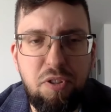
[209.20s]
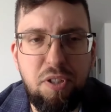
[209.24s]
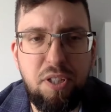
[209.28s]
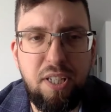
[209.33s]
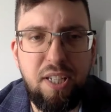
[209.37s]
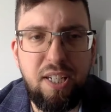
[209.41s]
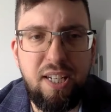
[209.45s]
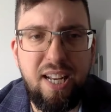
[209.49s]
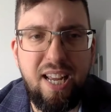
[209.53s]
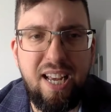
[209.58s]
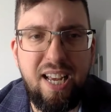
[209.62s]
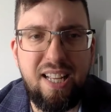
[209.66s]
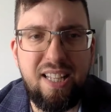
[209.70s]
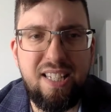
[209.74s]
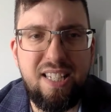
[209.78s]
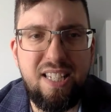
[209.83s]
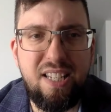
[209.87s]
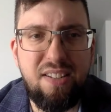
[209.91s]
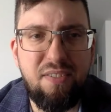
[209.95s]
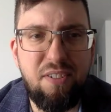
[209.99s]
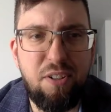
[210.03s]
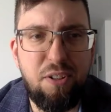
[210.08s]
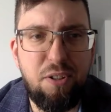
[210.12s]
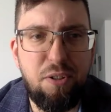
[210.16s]
really in that
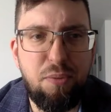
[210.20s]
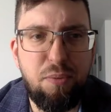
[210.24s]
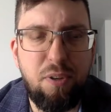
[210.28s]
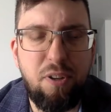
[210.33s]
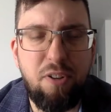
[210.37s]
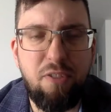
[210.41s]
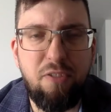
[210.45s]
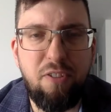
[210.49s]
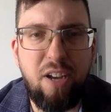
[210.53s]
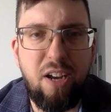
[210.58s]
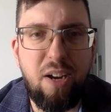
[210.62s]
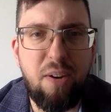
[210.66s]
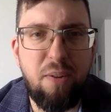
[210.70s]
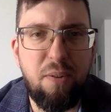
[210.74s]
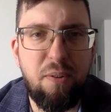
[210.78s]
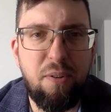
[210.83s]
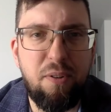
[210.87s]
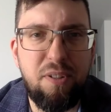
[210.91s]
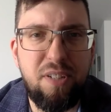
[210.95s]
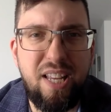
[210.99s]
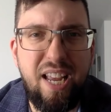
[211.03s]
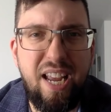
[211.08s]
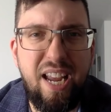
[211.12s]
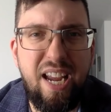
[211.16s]
7 to 12
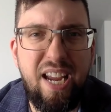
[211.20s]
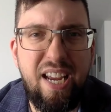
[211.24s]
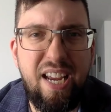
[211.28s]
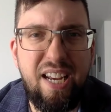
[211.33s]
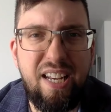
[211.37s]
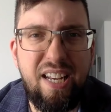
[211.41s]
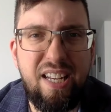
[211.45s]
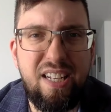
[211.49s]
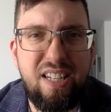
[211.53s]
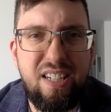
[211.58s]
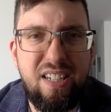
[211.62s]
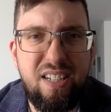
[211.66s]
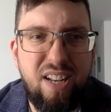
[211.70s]
hours, 8,